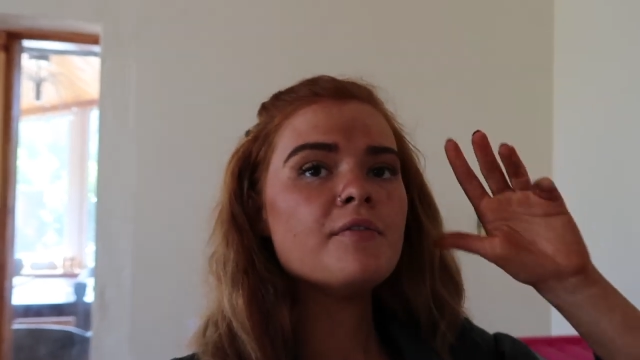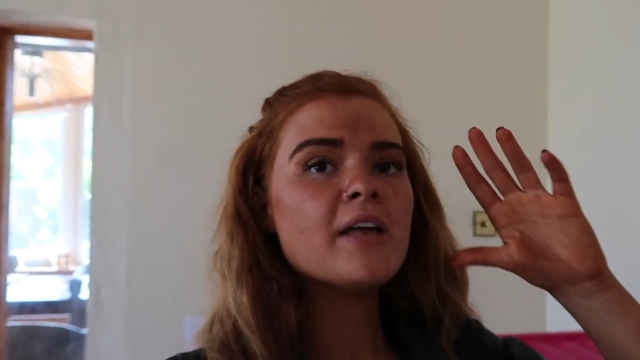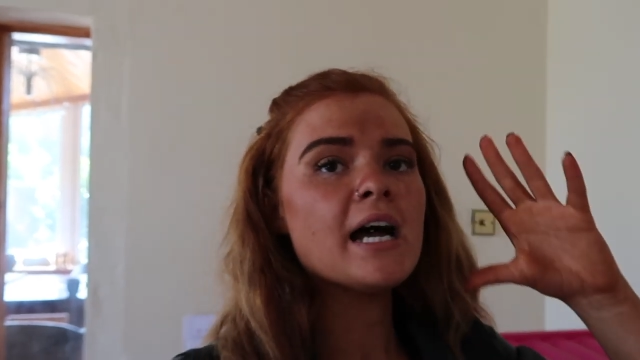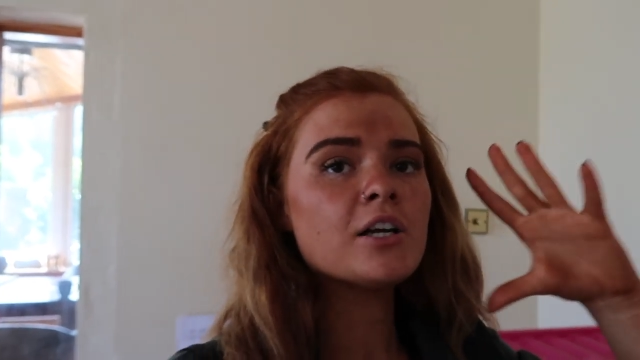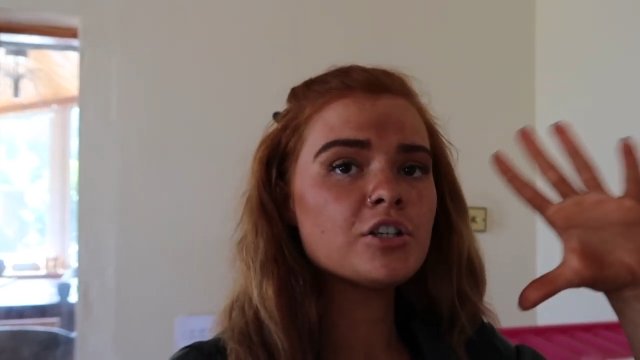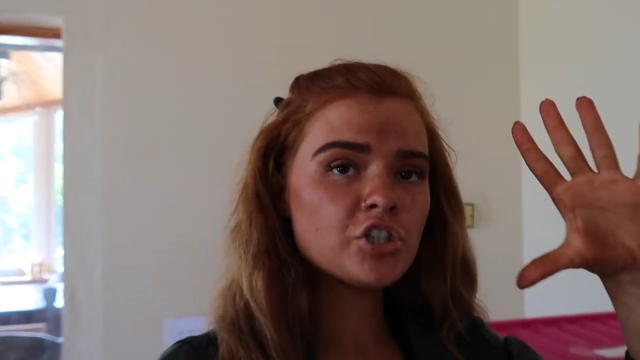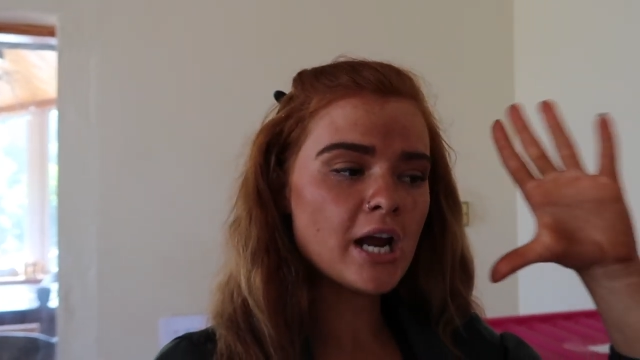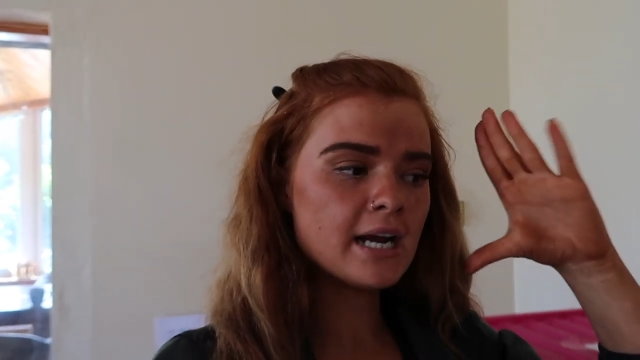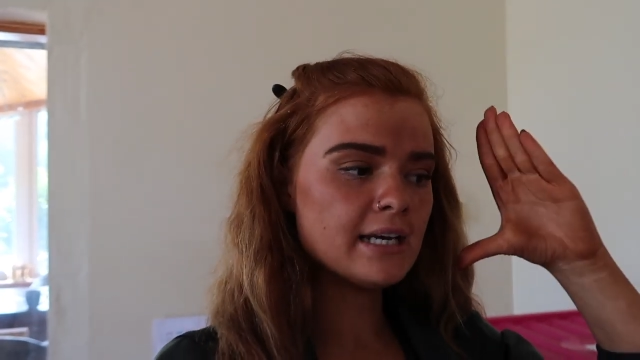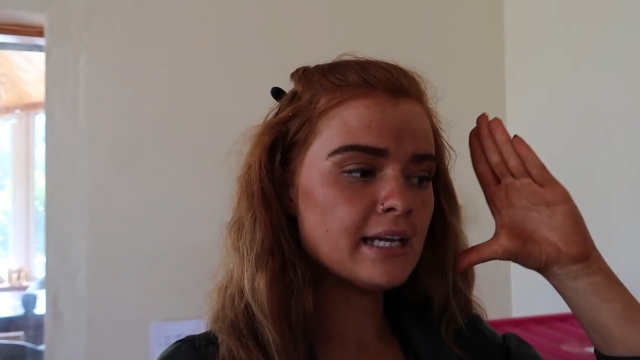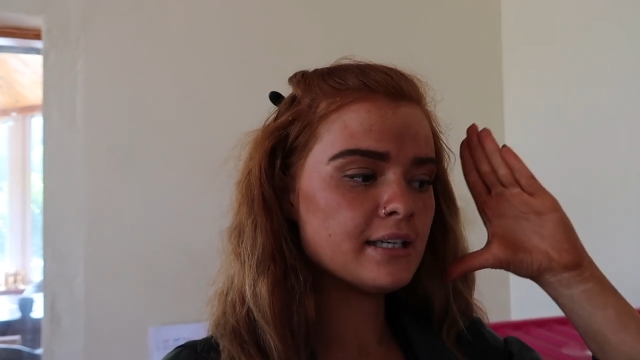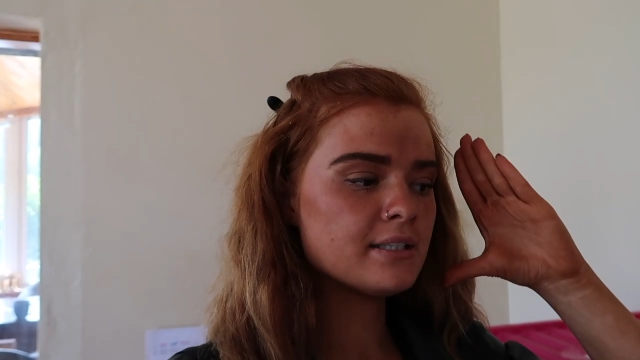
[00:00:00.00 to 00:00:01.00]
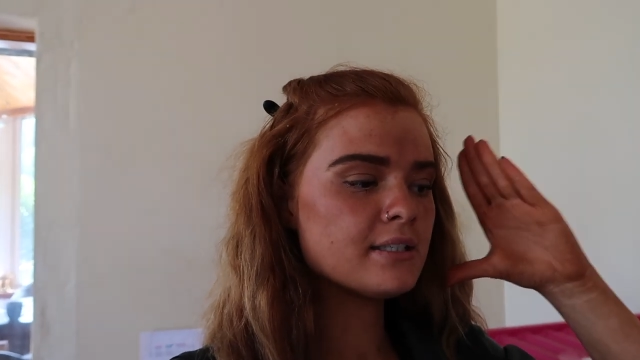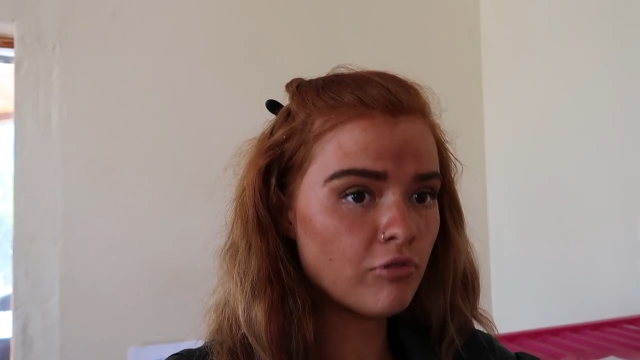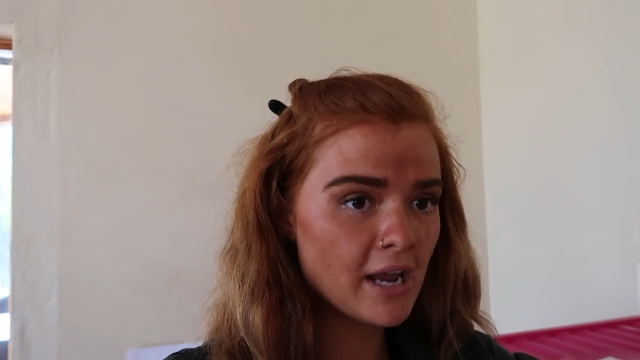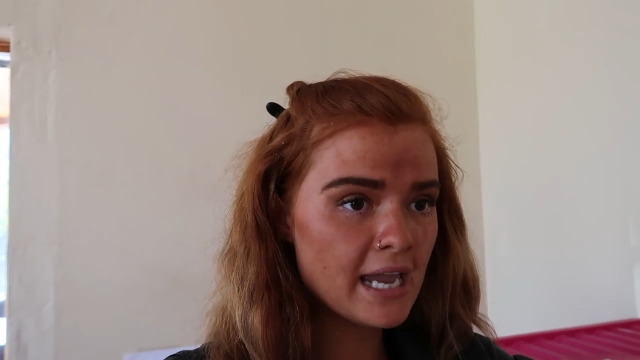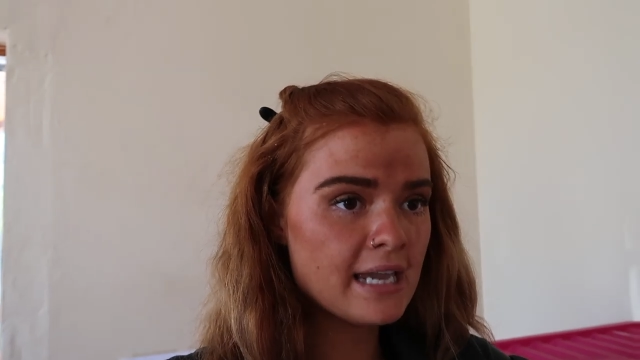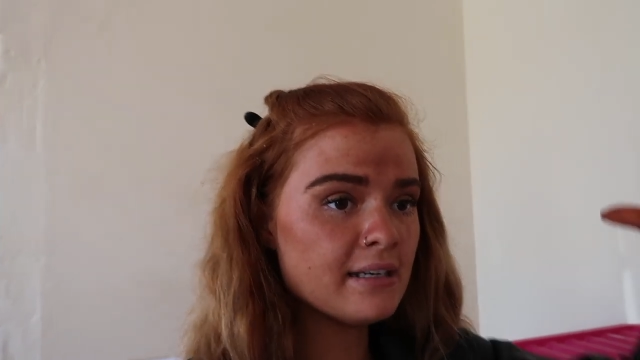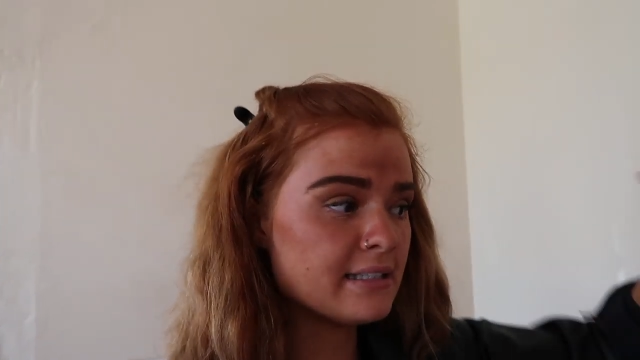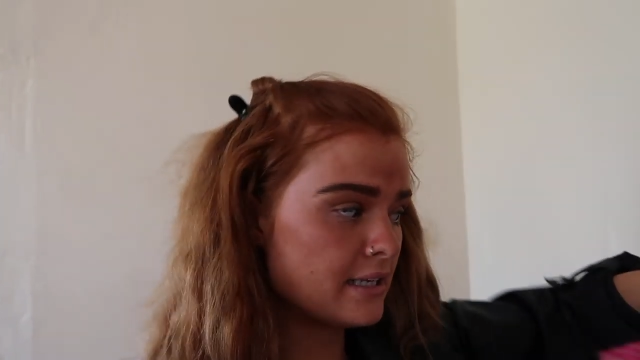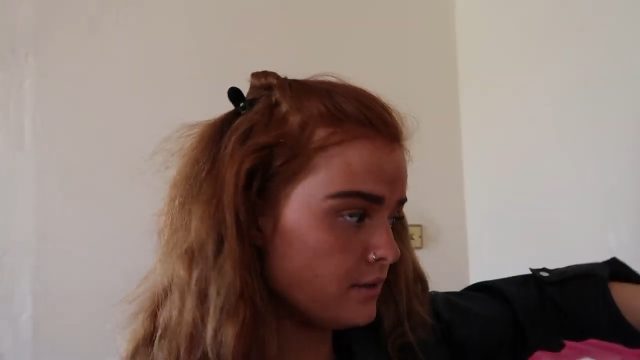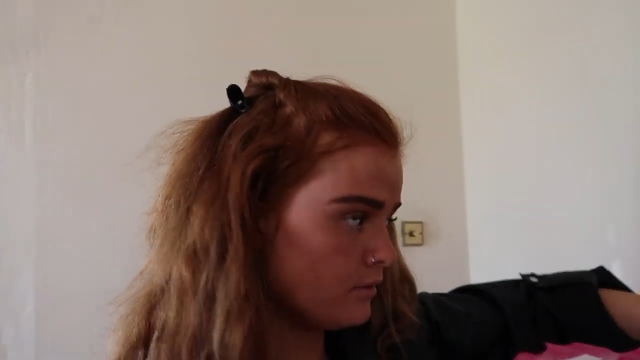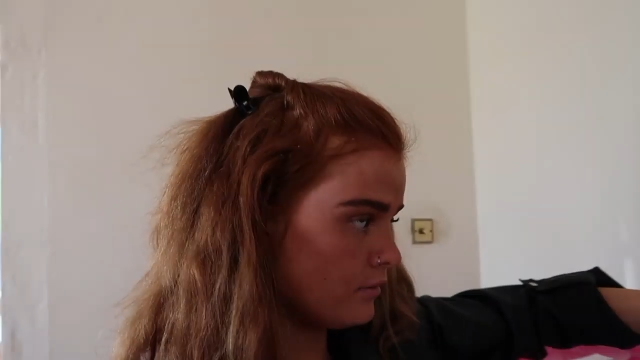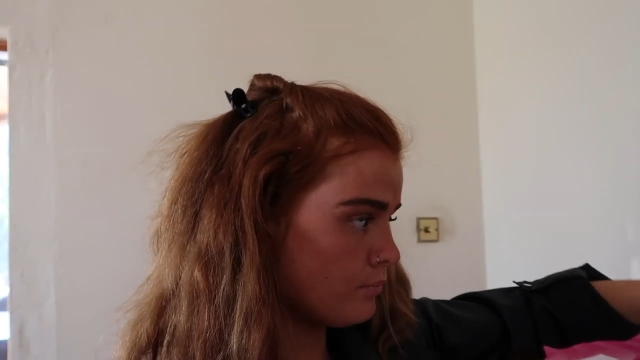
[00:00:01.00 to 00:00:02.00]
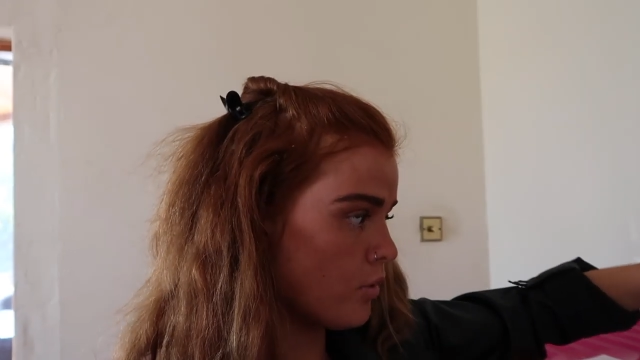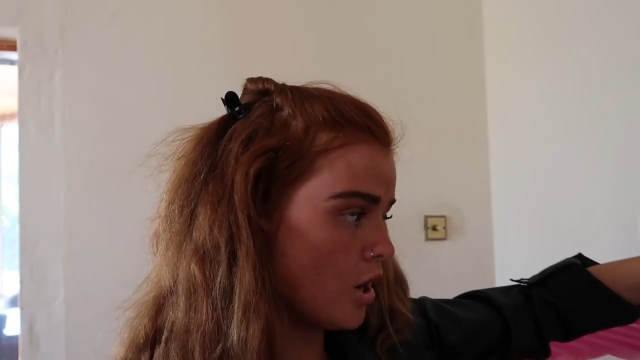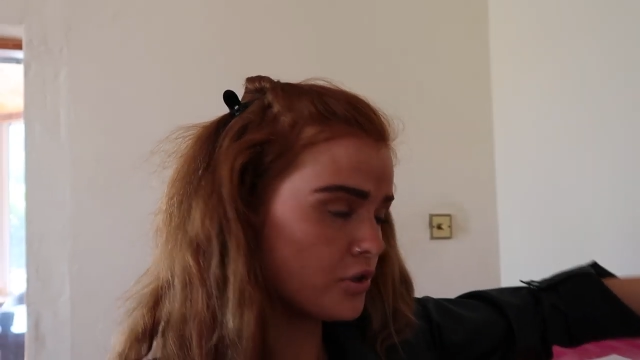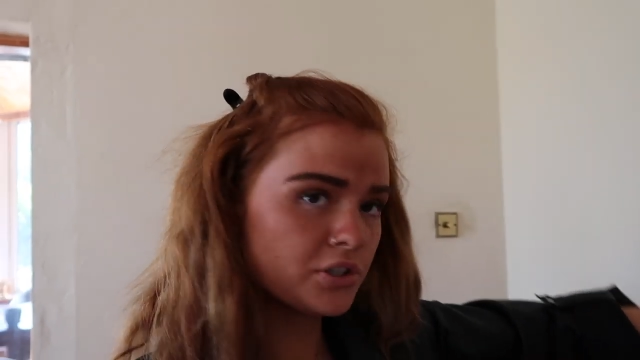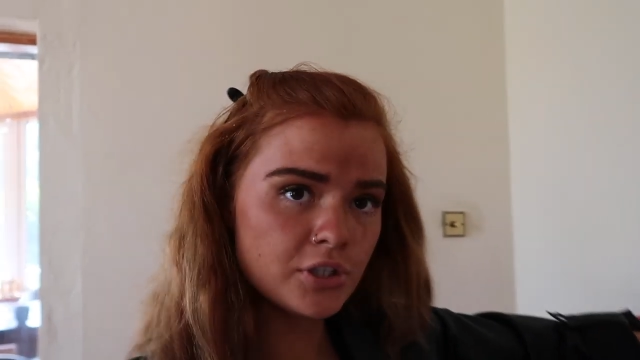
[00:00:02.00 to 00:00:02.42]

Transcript: that Charlotte red is in box